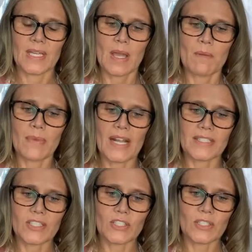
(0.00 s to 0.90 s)

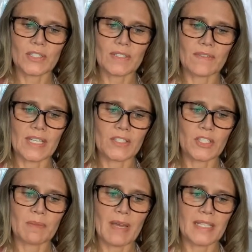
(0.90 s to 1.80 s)
Practitioners of
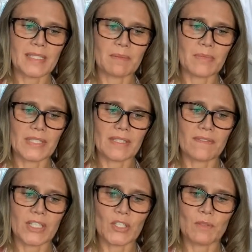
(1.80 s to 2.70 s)
energy medicine believe
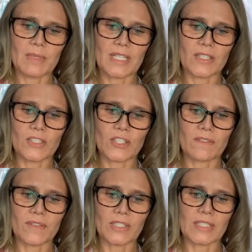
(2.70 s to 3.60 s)
that human energy
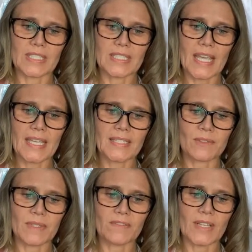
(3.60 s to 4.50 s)
field contains and
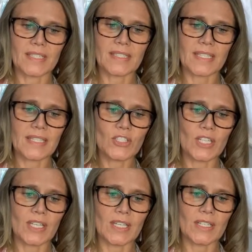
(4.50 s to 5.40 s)
reflects each
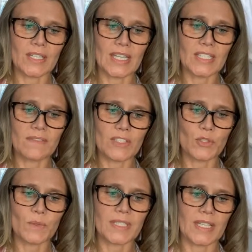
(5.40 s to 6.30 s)

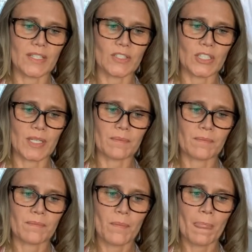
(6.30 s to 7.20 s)
individual's energy.
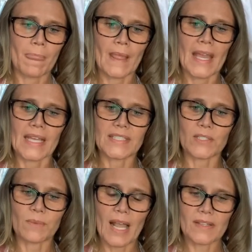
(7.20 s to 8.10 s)
It
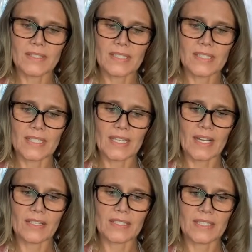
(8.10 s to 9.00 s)
surrounds us and
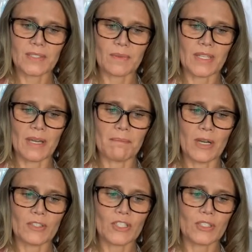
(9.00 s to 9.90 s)
carries us with the
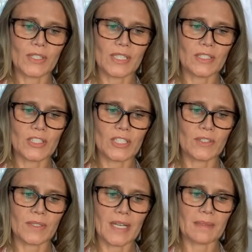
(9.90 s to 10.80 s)
emotional energy
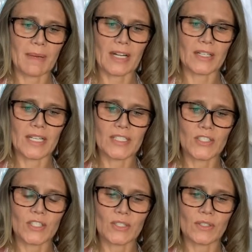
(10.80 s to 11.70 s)
created by our
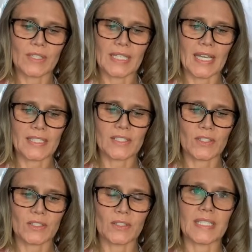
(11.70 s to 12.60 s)
internal and
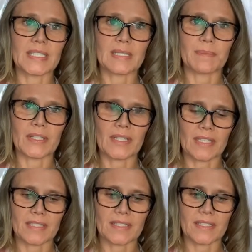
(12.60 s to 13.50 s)
external
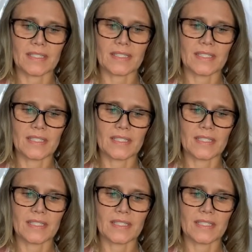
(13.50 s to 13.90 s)
experiences,